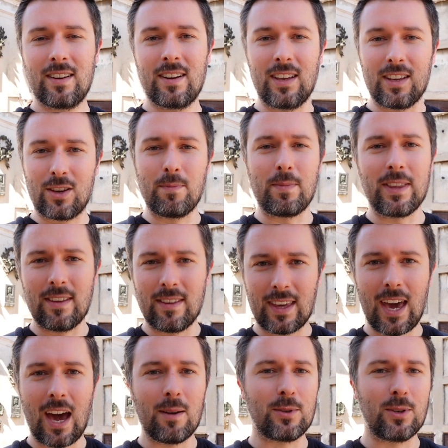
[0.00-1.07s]
it could be that the
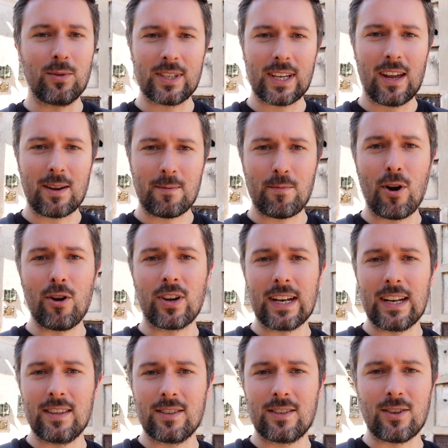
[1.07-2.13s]
capsules are getting broken
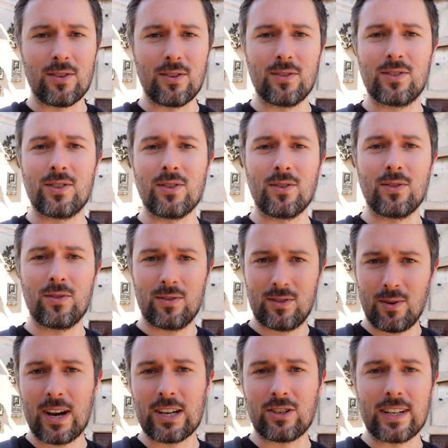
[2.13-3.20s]
into
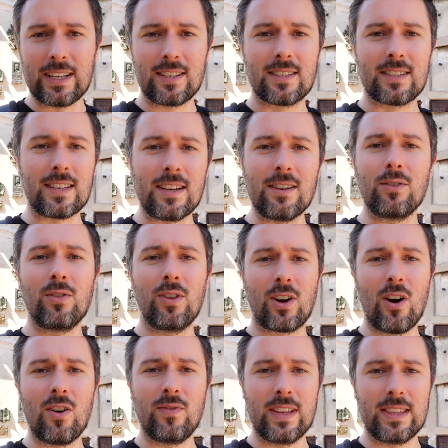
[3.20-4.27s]
to actually steal the
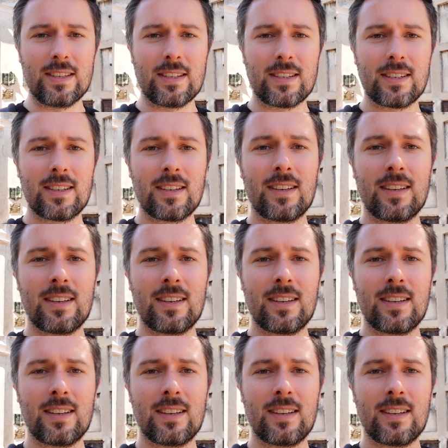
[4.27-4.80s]
coffins.